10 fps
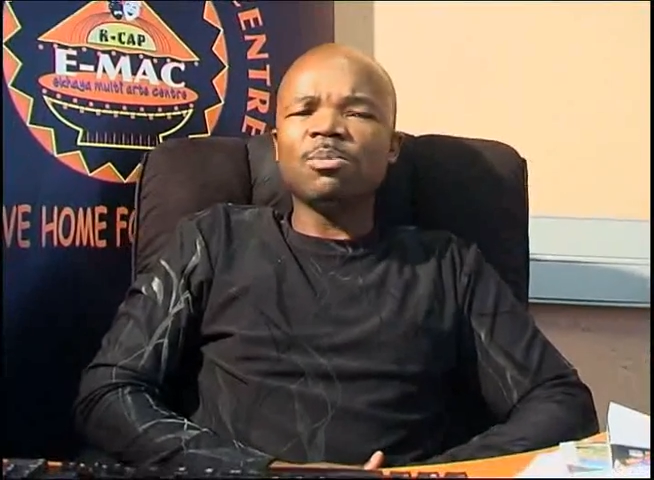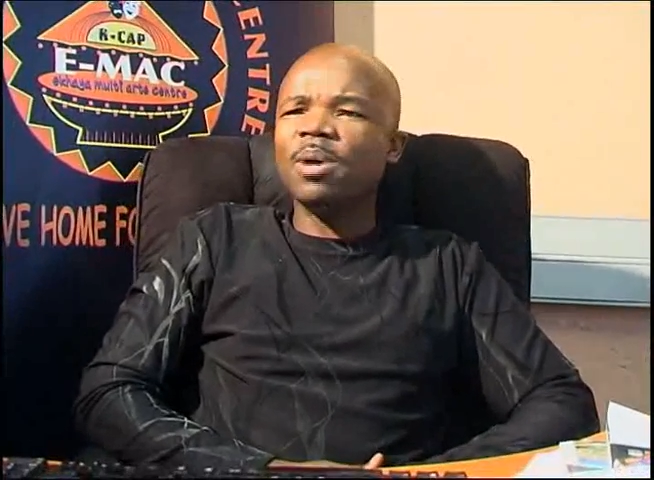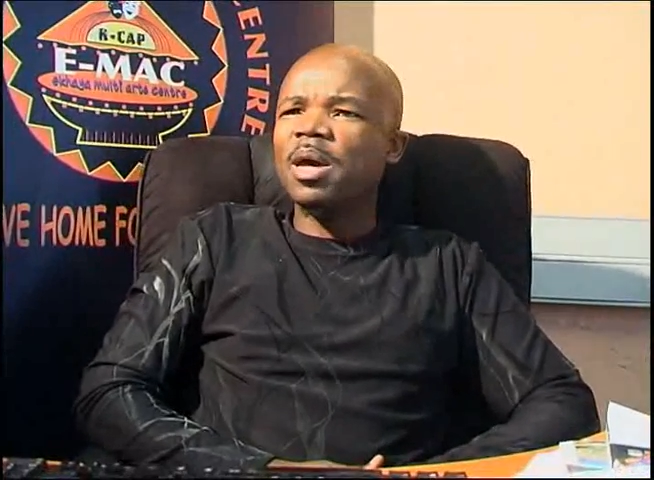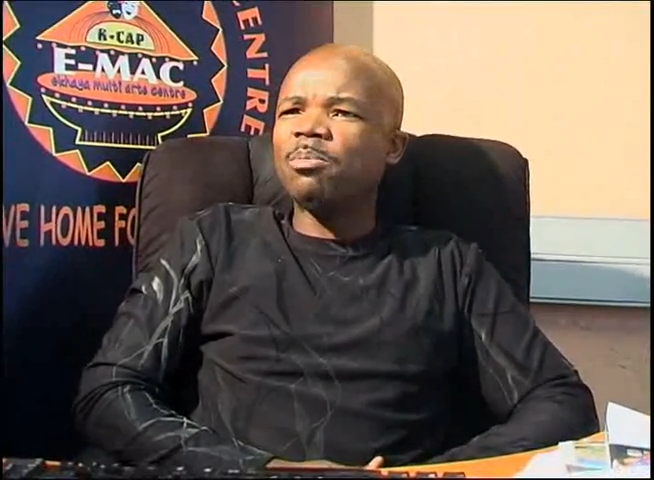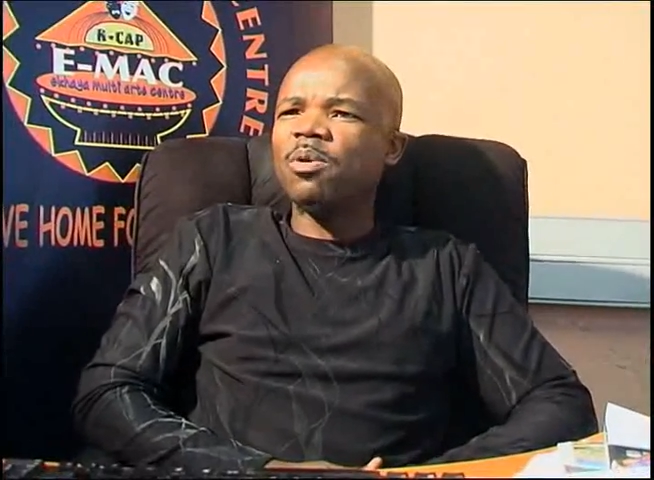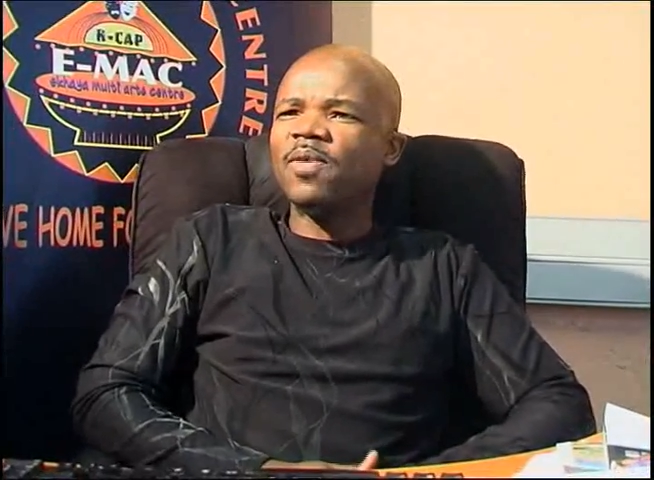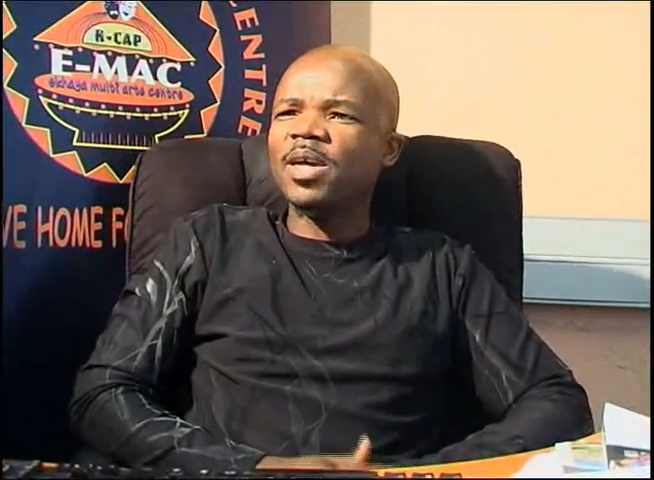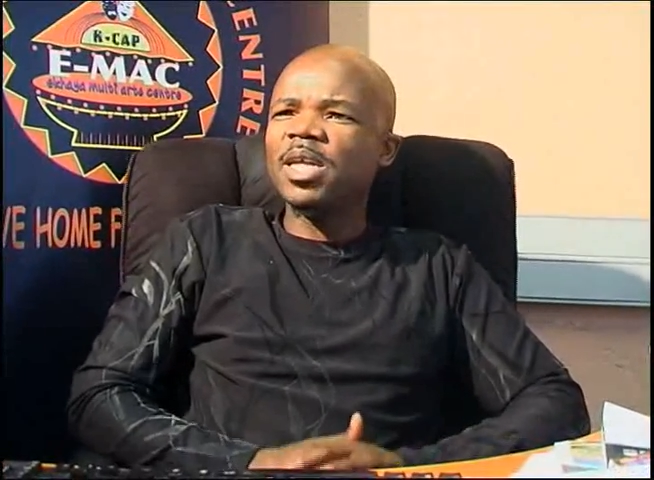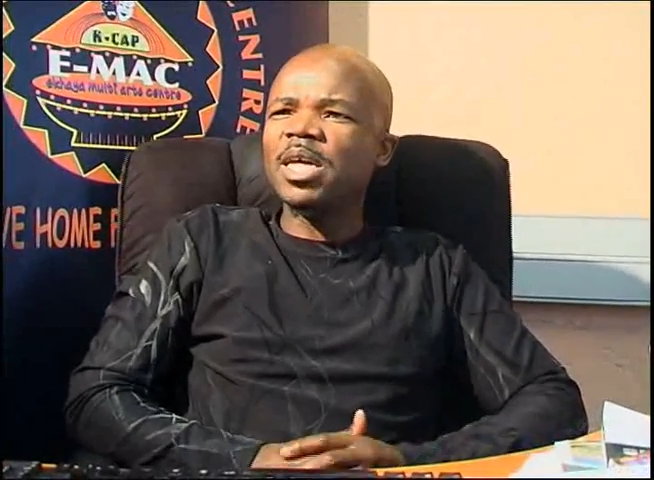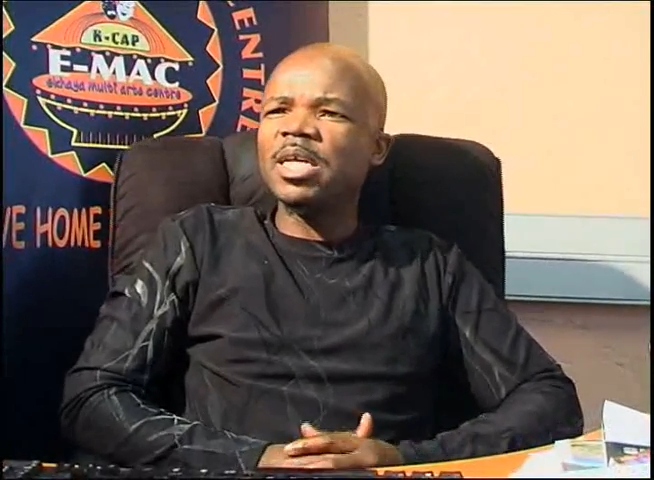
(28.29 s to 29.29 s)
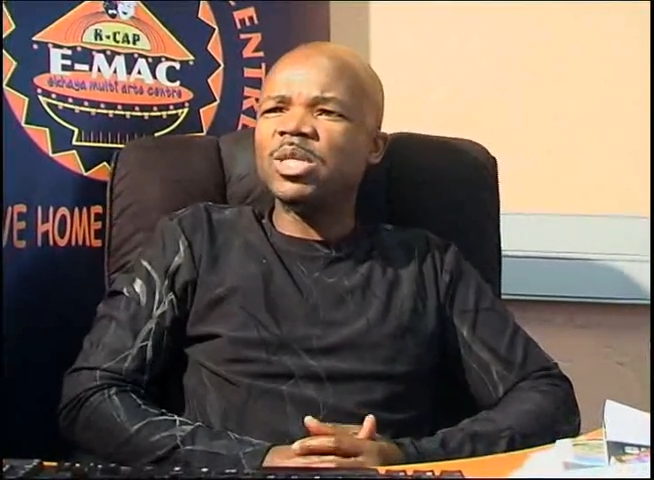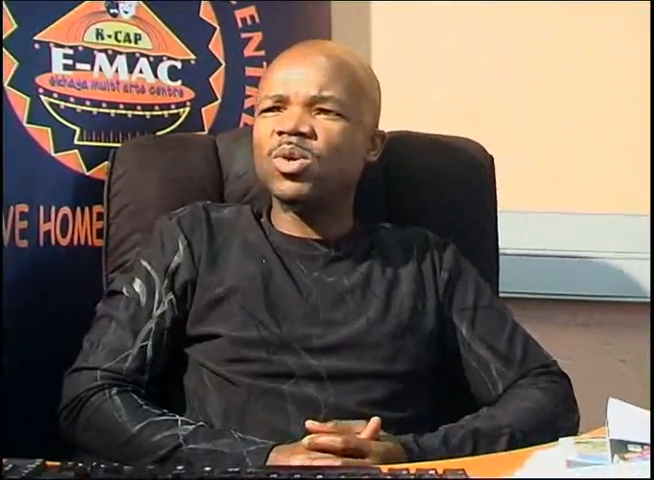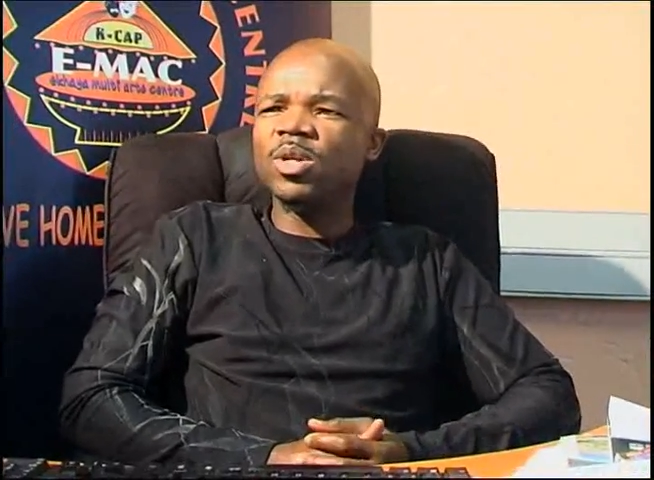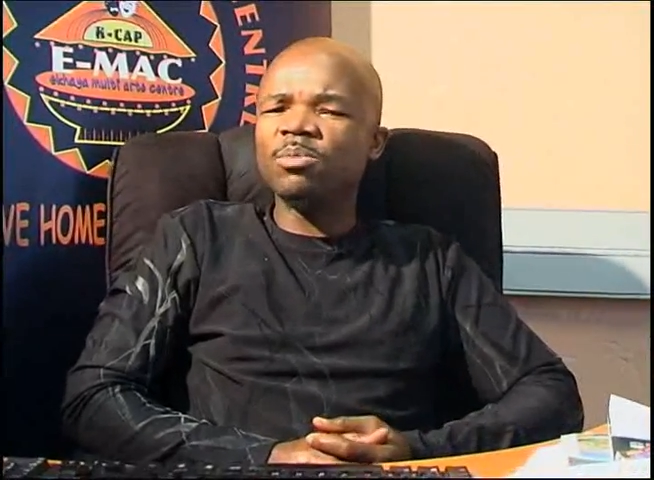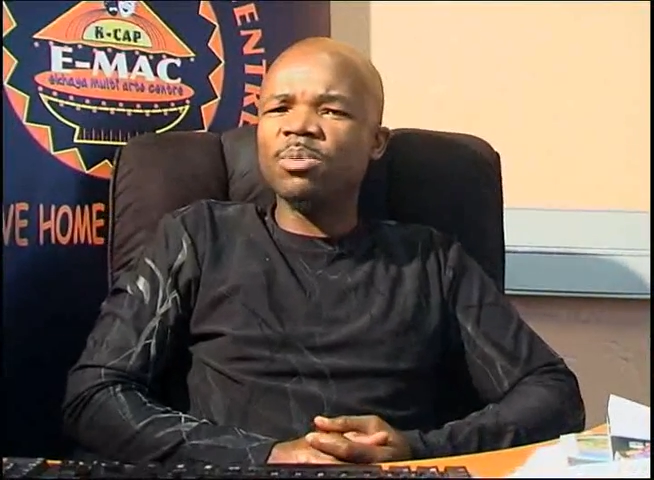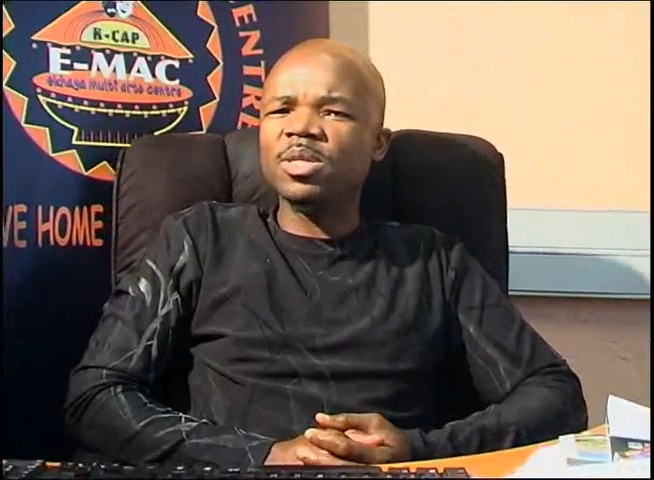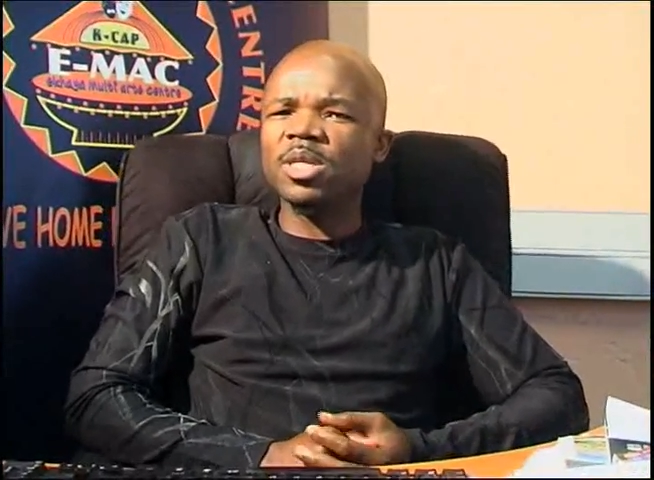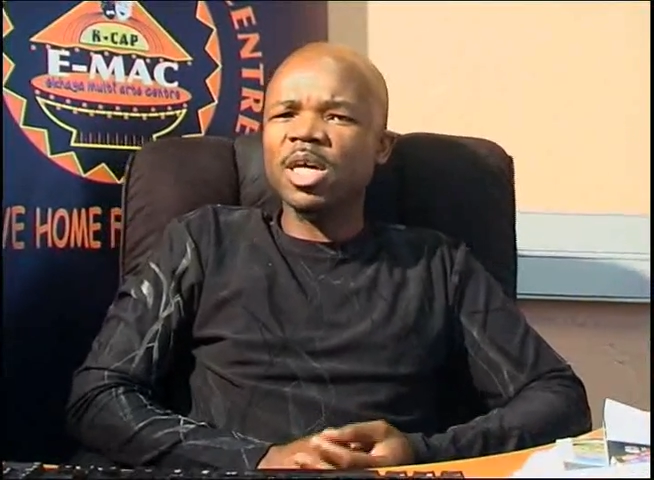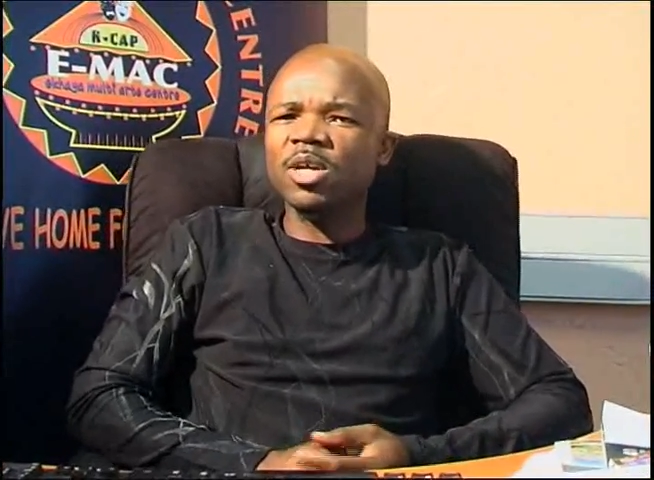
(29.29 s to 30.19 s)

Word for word: by providing solid basic